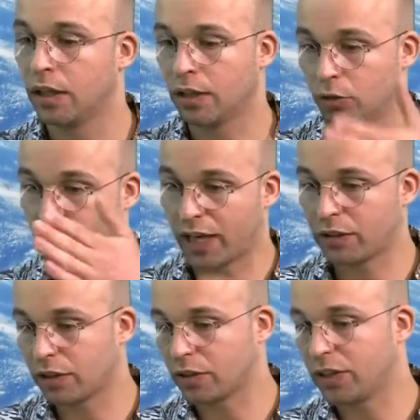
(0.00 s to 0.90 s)
right
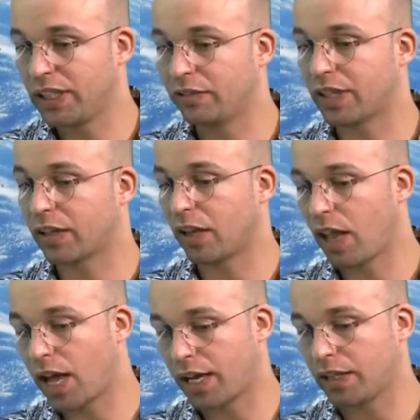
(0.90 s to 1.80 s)
underneath that
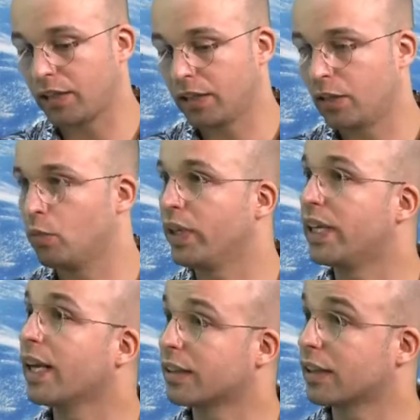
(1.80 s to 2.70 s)
line, we
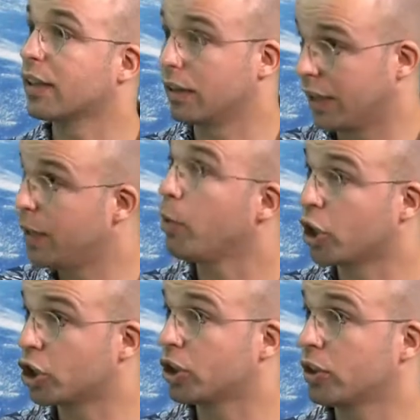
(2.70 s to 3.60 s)
get an
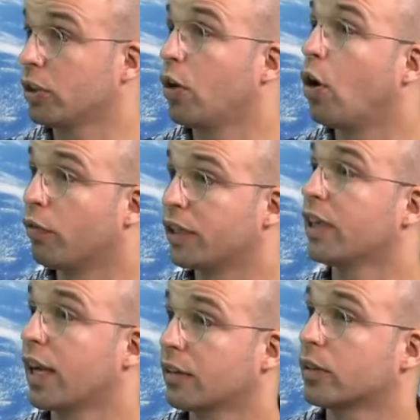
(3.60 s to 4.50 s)
image of the
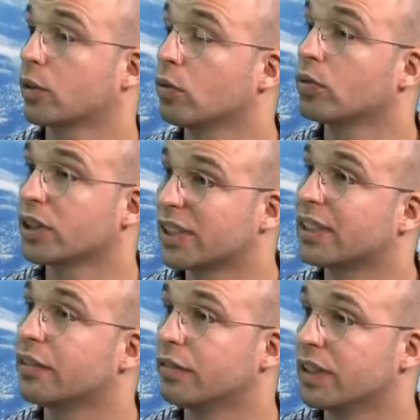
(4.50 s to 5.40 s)
electrical
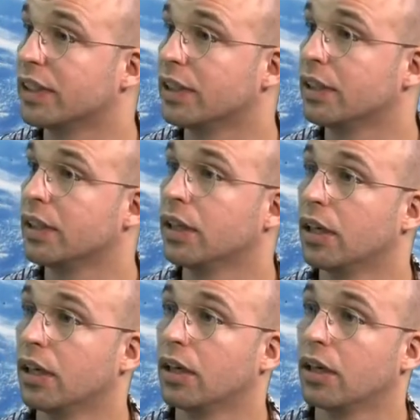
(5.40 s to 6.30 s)
resistivity
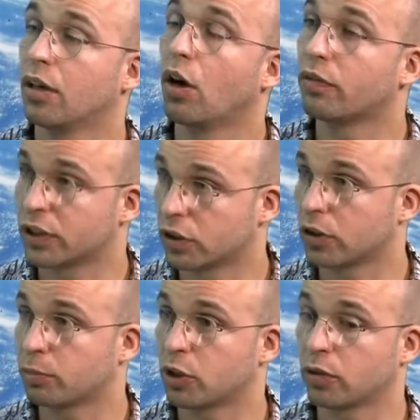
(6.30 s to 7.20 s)
of the
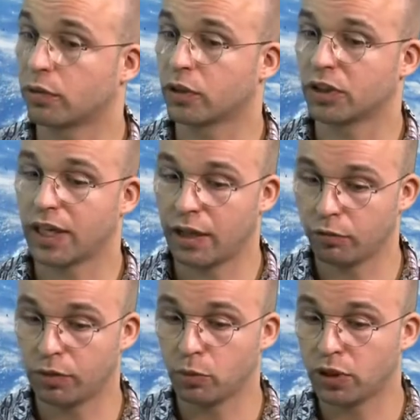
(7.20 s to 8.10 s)
subsurface. And if
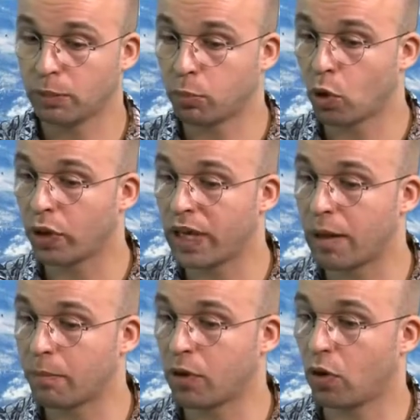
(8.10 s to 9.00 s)
we would deploy
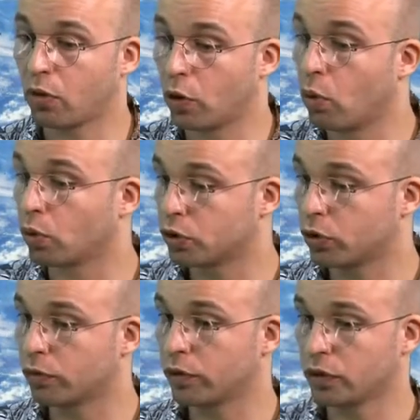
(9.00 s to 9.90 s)
them on the whole
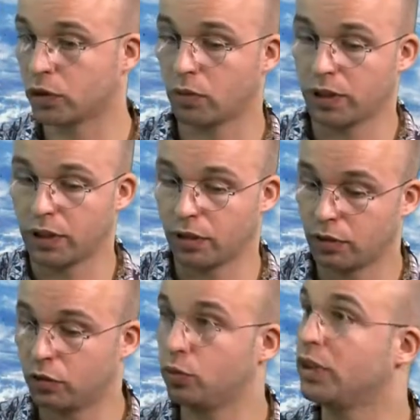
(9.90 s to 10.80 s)
surface, so in a
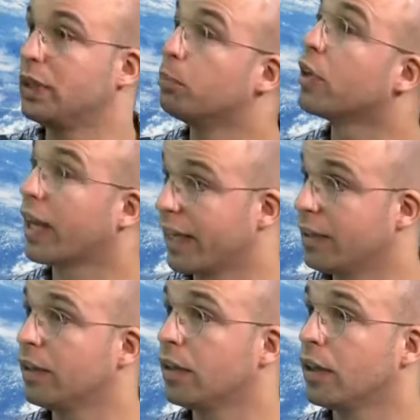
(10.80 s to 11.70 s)
2D
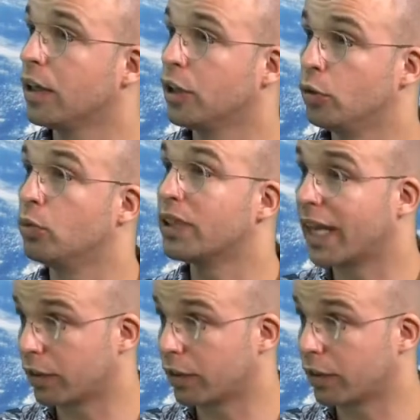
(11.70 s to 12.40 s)
plane, you would get a